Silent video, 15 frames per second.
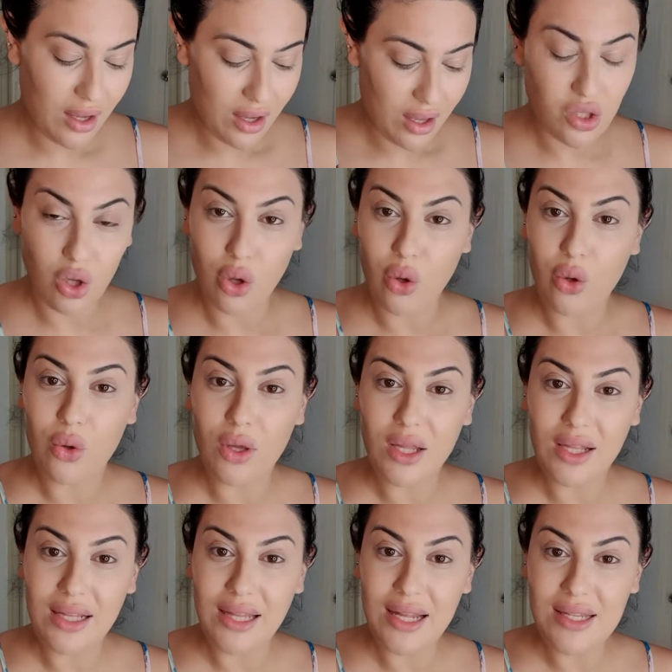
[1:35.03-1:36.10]
So
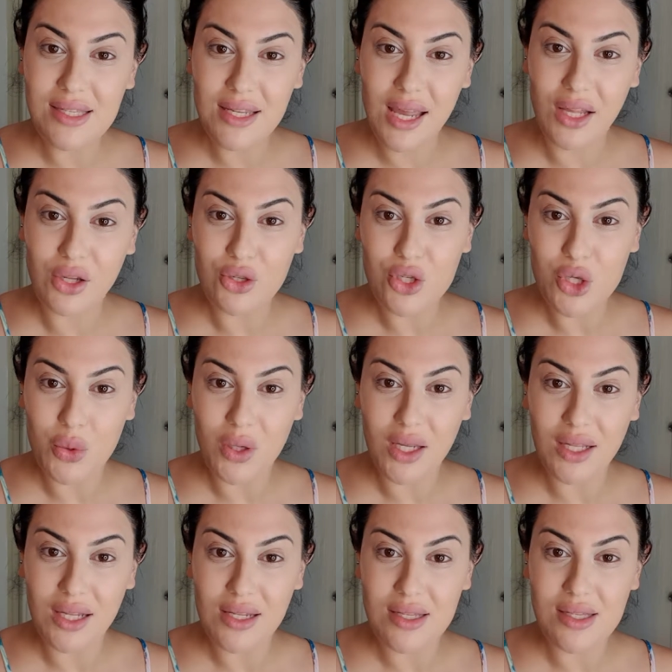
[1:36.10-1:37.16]
let's get into it.
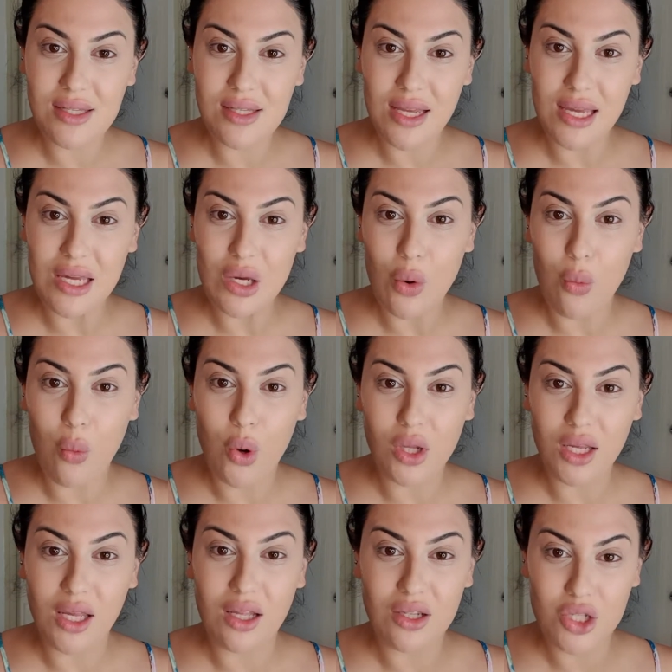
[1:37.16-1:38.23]
Let's see what
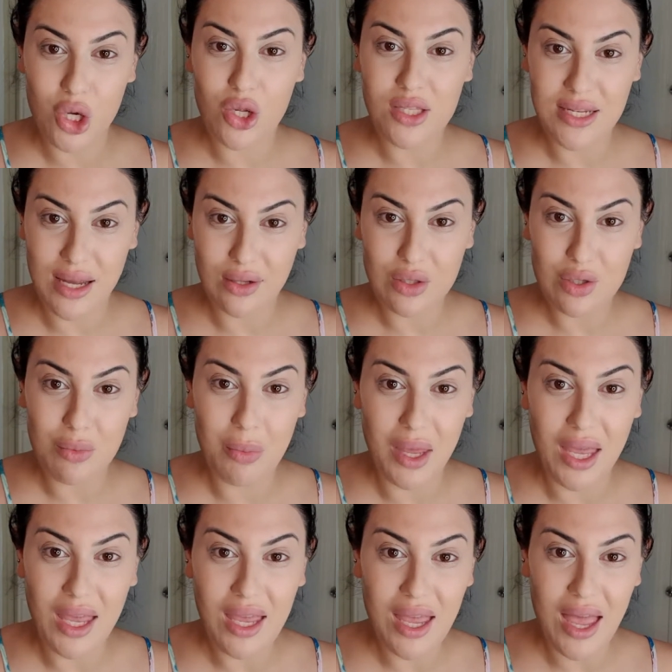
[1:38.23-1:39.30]
it turns out to
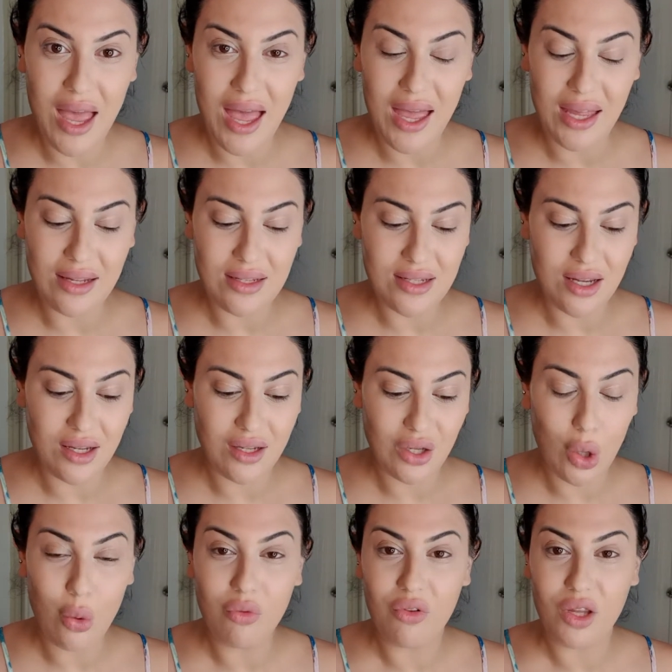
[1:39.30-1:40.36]
be, and
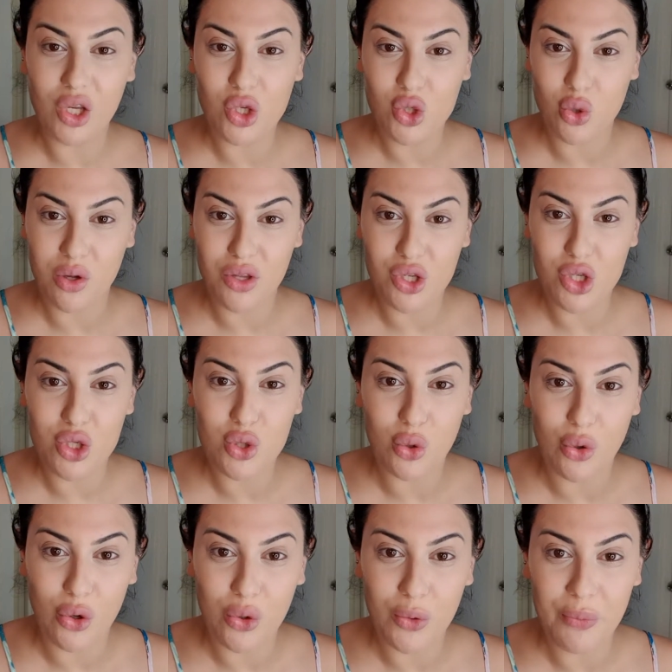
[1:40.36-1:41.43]
hopefully enjoy the
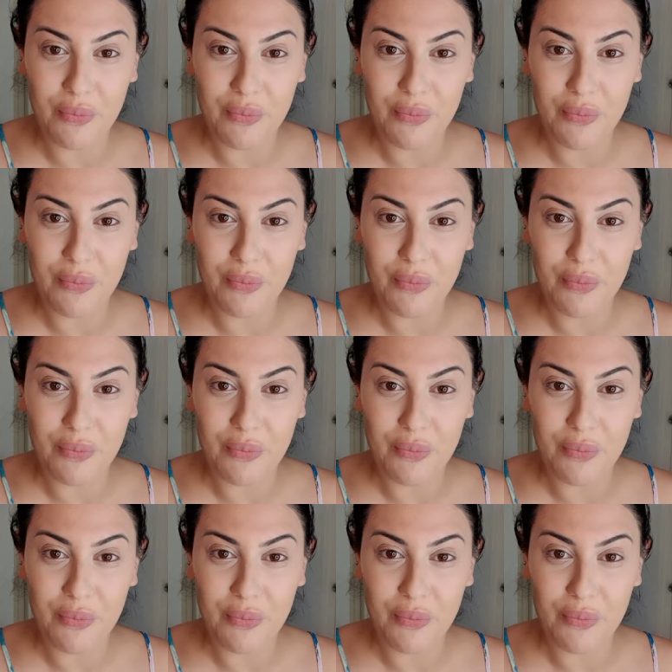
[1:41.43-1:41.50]
tutorial.